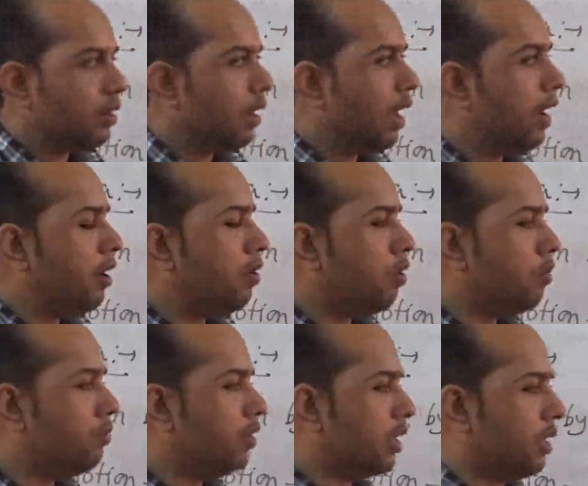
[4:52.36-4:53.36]
any
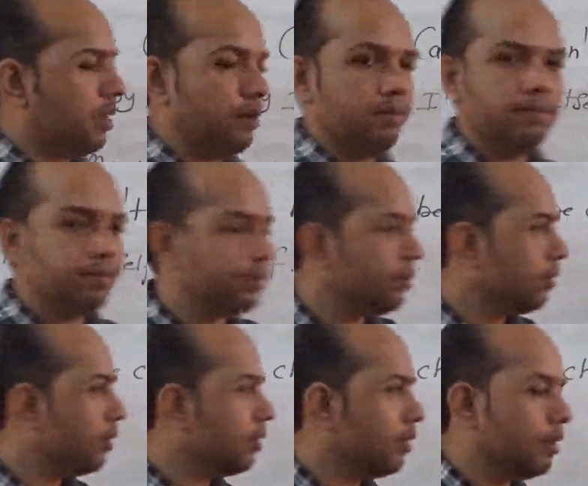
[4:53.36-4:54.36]
object
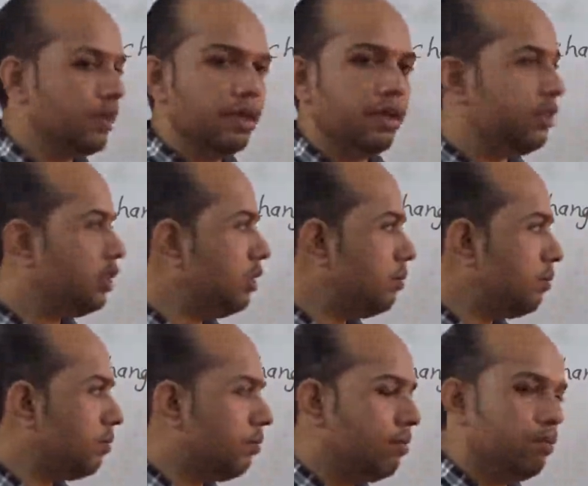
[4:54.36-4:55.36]
is
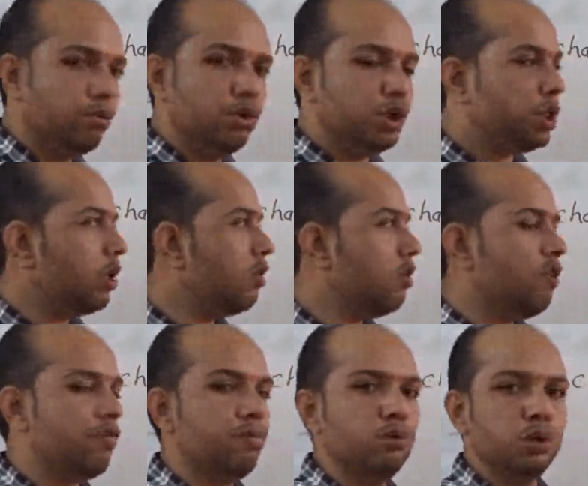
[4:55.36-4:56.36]
in position
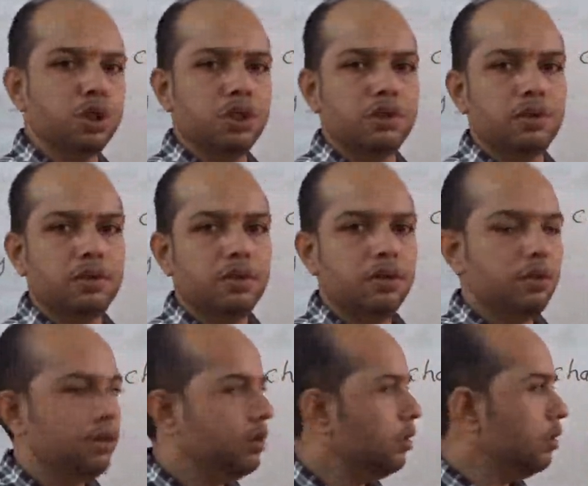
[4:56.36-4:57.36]
of motion.
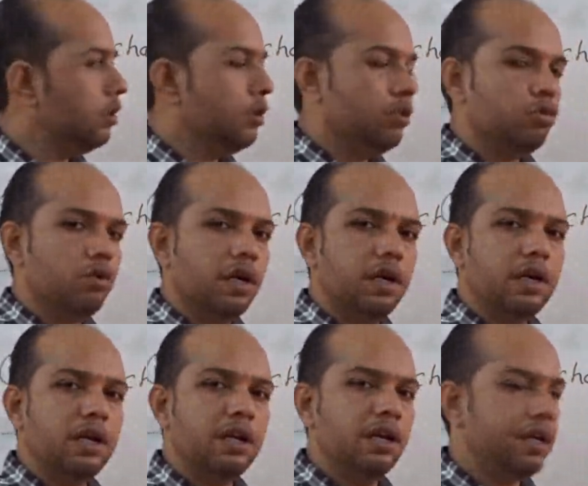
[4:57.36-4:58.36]
So
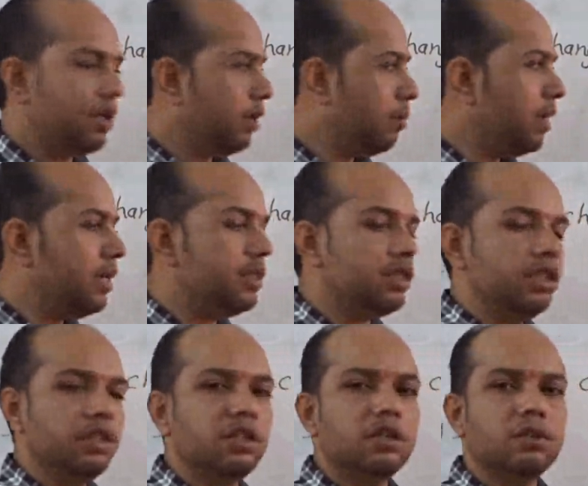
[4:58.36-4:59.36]
until it remains
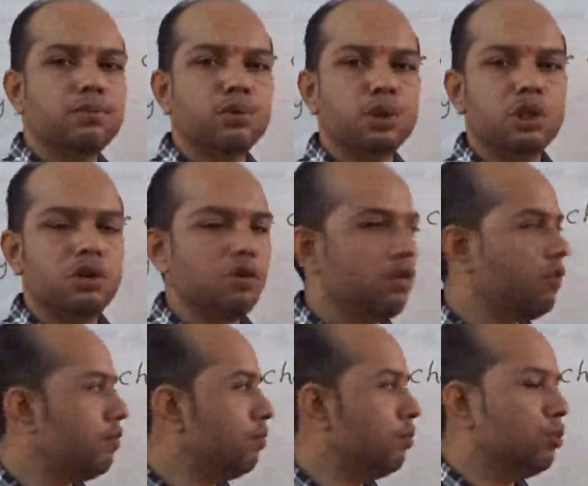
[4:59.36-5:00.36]
in the position
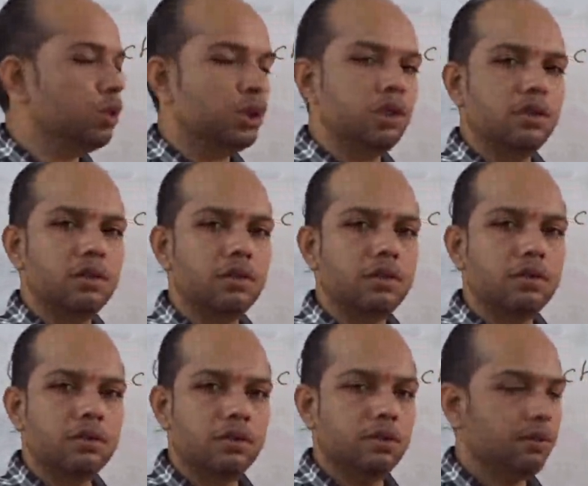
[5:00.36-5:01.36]
of motion
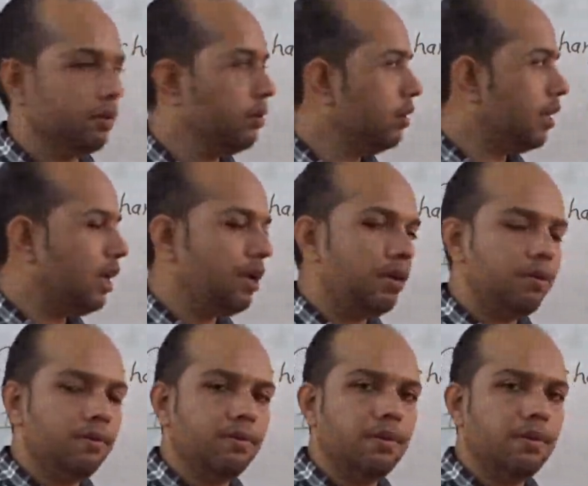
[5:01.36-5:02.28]
till